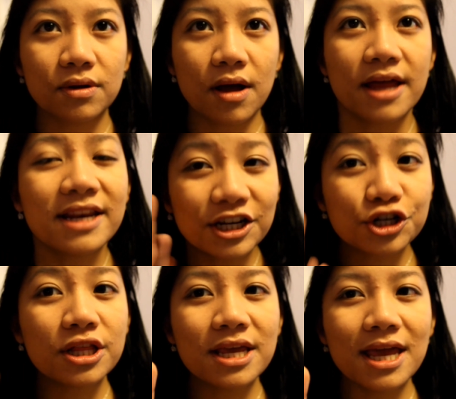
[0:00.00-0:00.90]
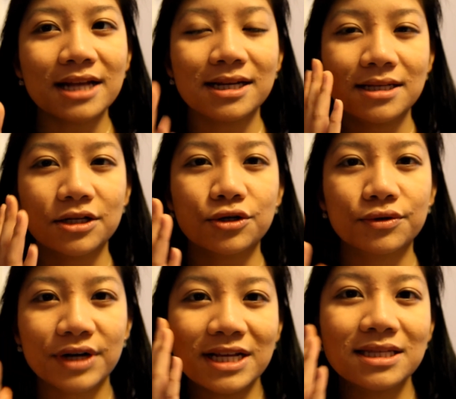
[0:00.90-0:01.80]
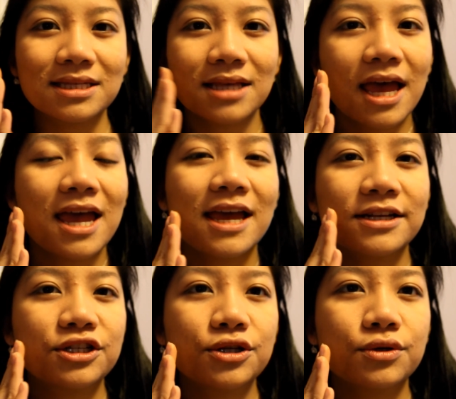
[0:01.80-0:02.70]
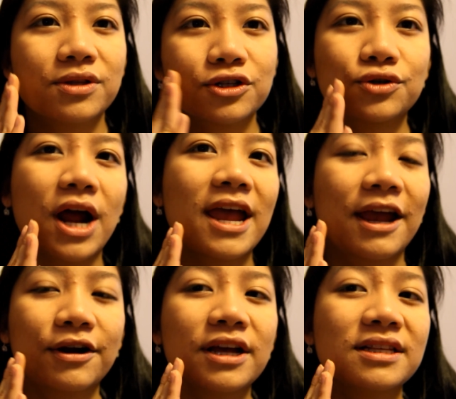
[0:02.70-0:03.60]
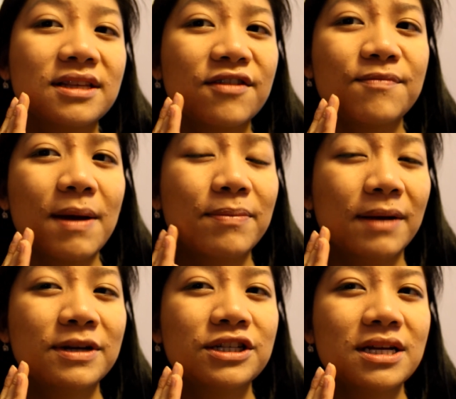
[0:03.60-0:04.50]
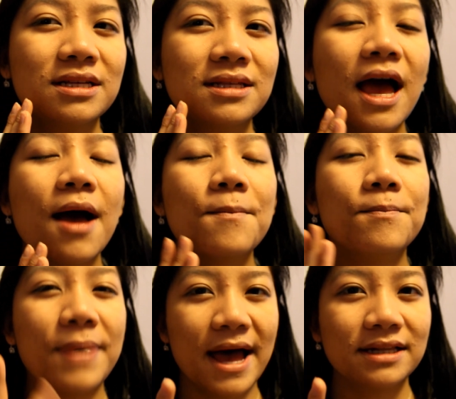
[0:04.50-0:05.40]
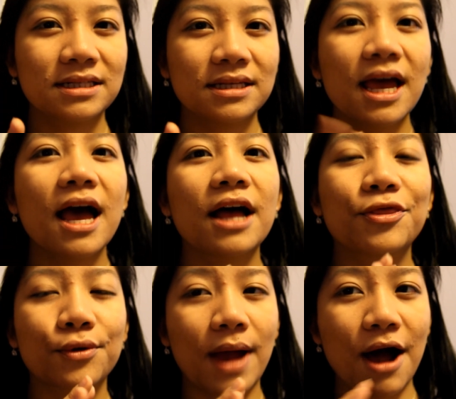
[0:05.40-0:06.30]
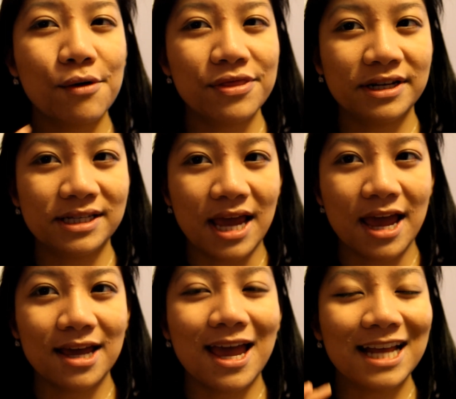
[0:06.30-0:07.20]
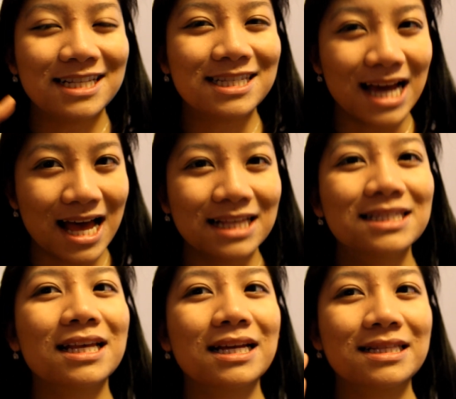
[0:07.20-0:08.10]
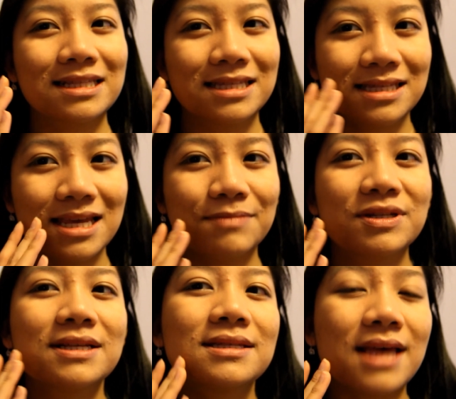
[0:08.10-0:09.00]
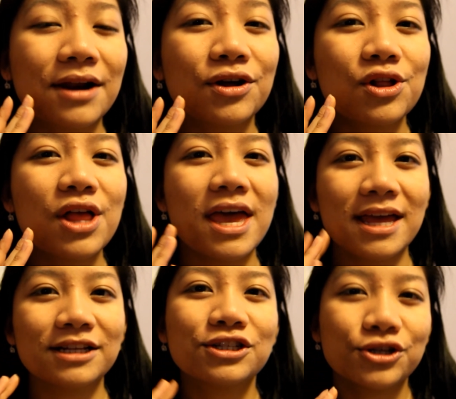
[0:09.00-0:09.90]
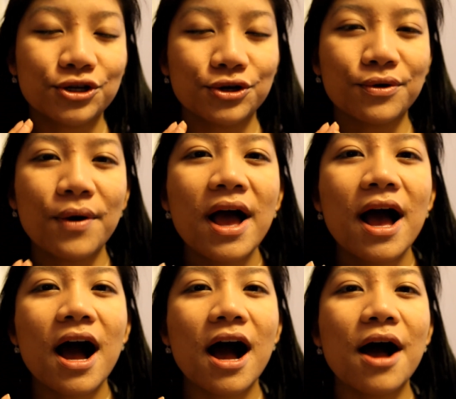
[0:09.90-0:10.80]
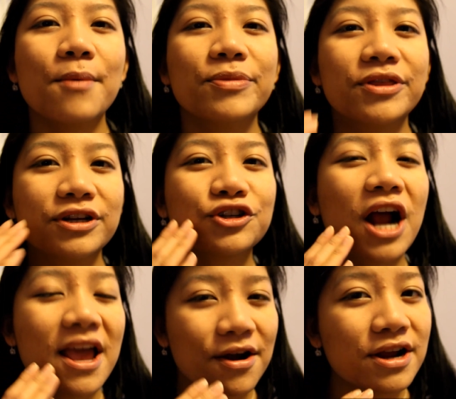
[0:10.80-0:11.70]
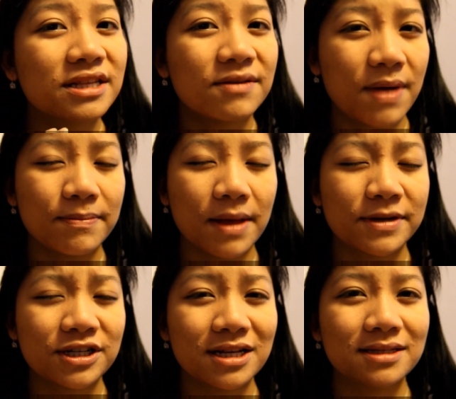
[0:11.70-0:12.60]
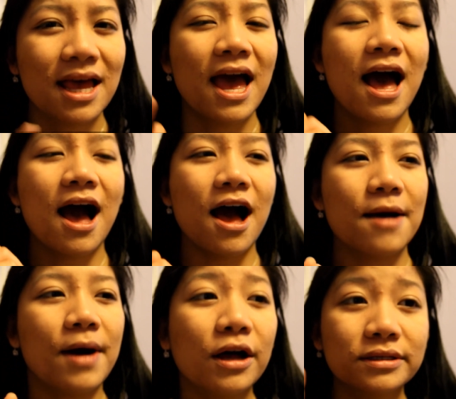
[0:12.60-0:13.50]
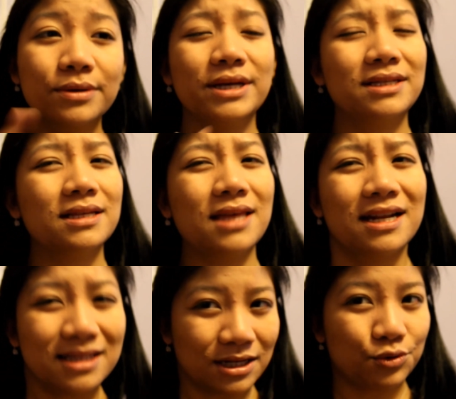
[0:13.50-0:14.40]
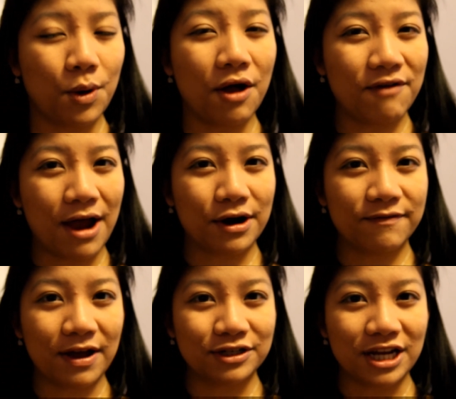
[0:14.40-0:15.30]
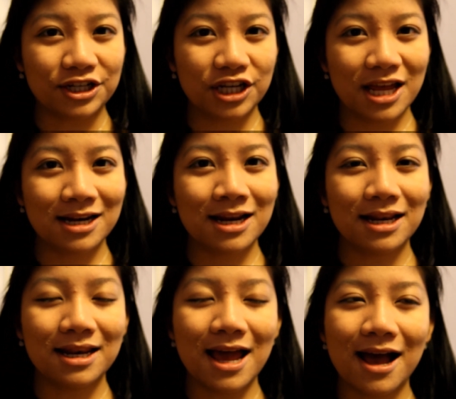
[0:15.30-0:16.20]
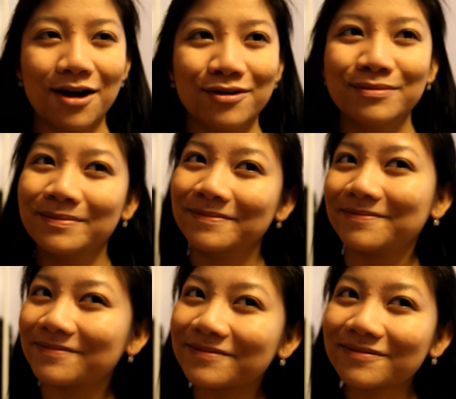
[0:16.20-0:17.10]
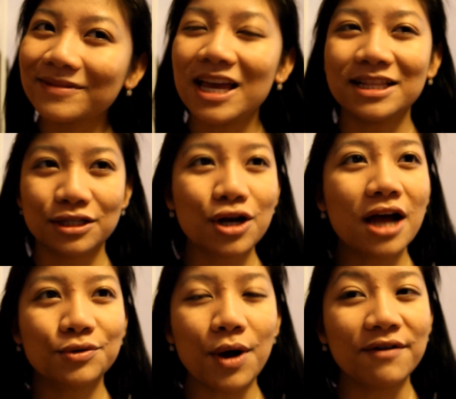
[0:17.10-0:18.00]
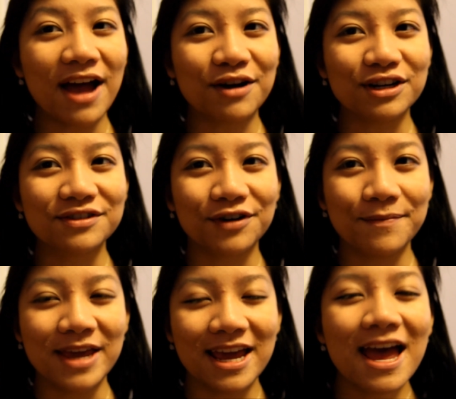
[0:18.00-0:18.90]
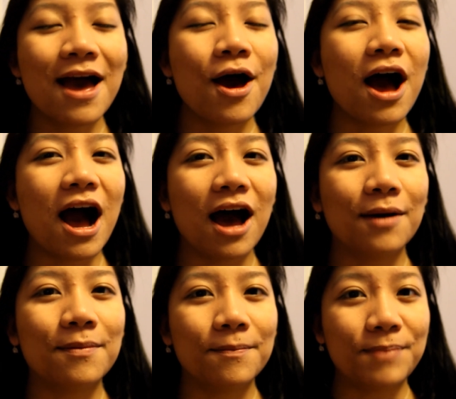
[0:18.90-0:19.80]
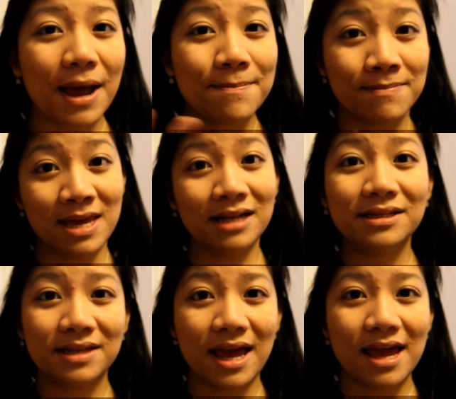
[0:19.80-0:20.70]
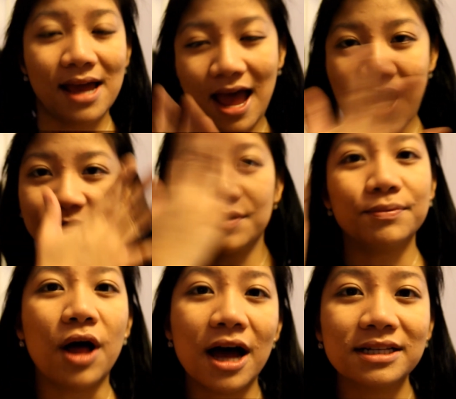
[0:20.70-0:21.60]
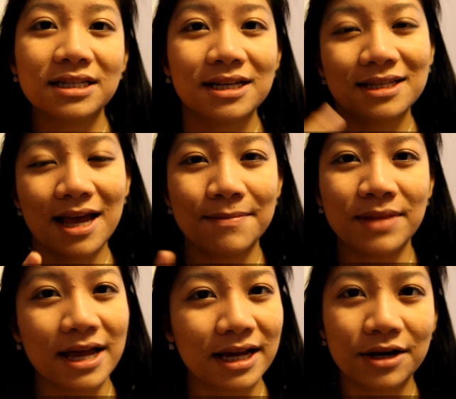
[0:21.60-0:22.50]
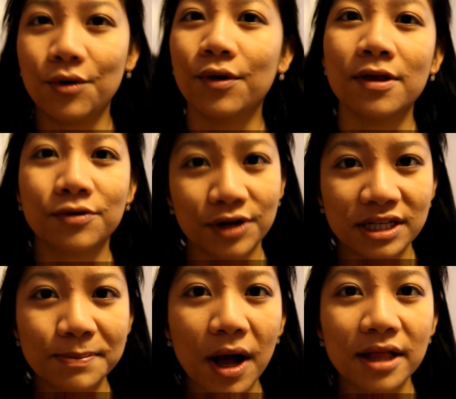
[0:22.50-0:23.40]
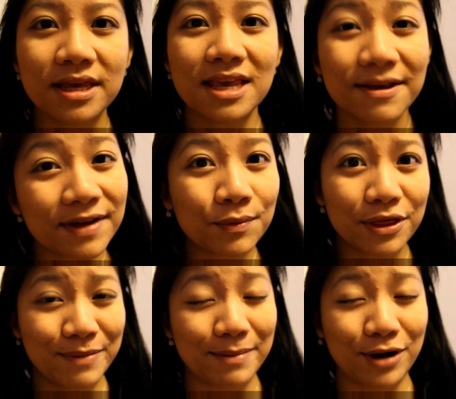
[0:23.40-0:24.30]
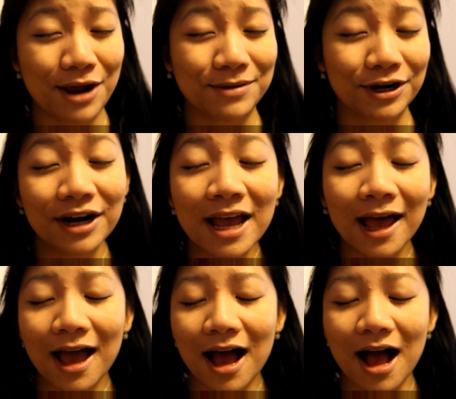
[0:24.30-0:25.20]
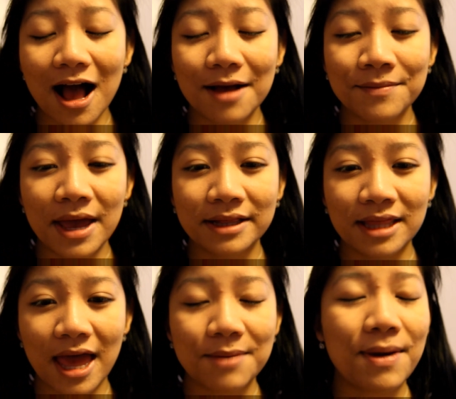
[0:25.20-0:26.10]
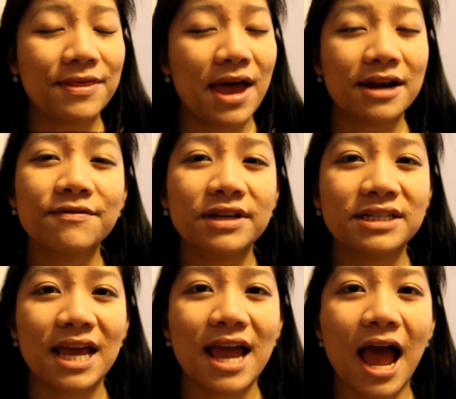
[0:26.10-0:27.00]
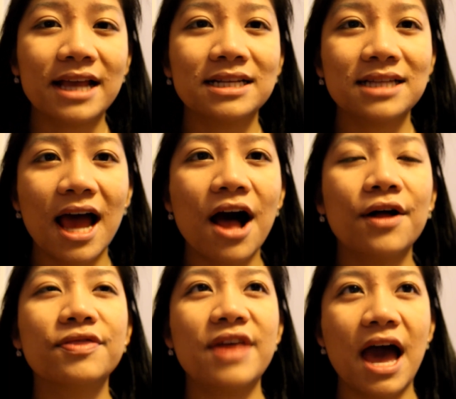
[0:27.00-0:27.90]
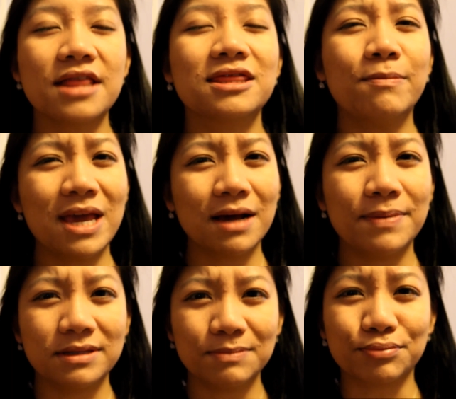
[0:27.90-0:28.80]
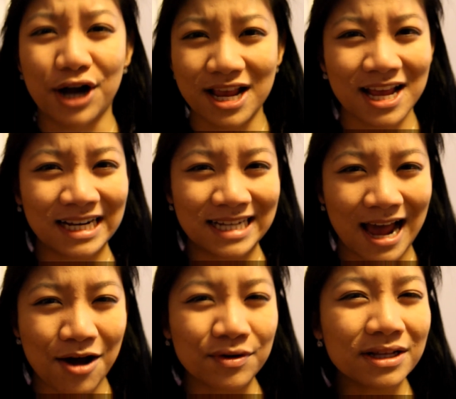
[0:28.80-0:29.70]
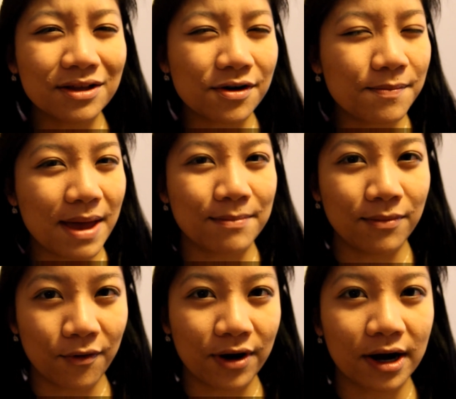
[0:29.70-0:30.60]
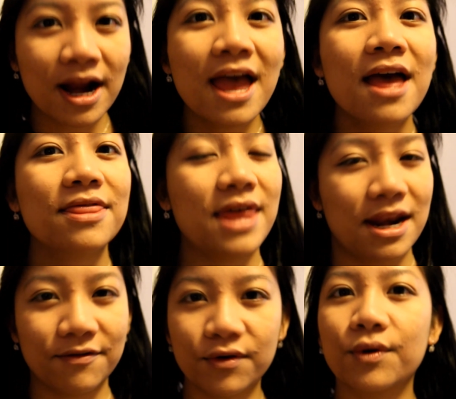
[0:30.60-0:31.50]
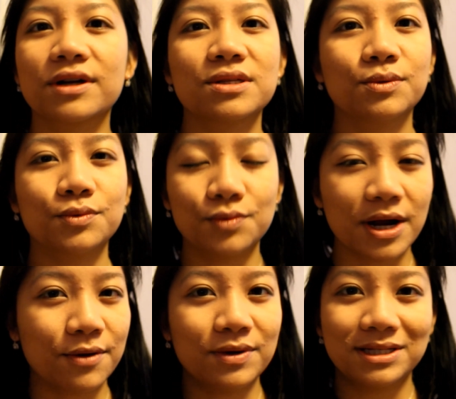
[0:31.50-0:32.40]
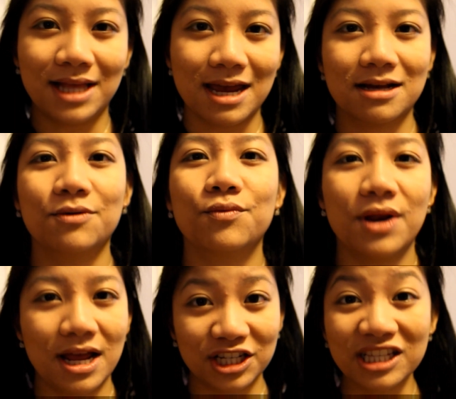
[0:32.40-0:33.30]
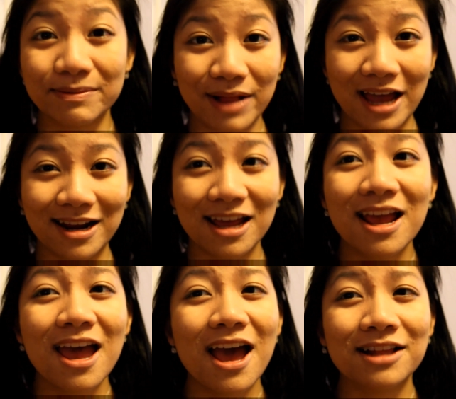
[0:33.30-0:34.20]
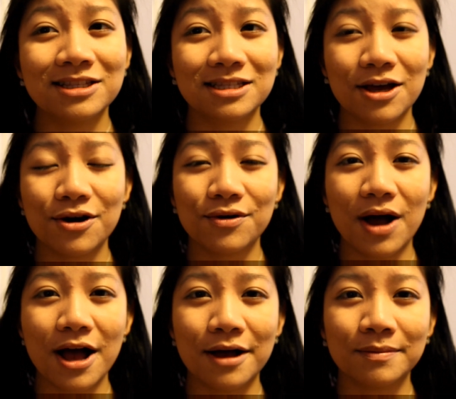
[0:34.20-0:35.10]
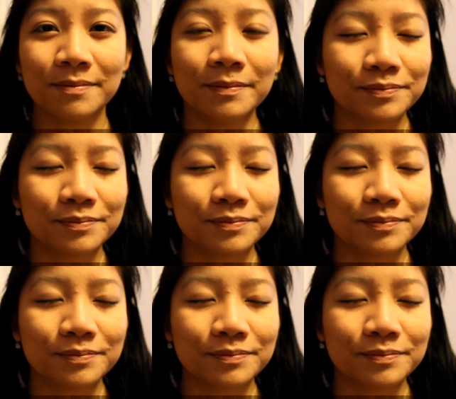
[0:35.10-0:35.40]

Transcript: Initially, it doesn't crease into the dry areas of my blemishes, but throughout the day, it does seem to settle into the dry areas of my blemishes. Also, it says that it's a 12-hour foundation. Now, it's not 12 hours for me. By midday, I have to blot because I'm like an oil grease ball, even with my primer. And then by the end of the day, I can tell that the makeup is breaking down a little bit more than, of course, what it was like when I just applied it. And so,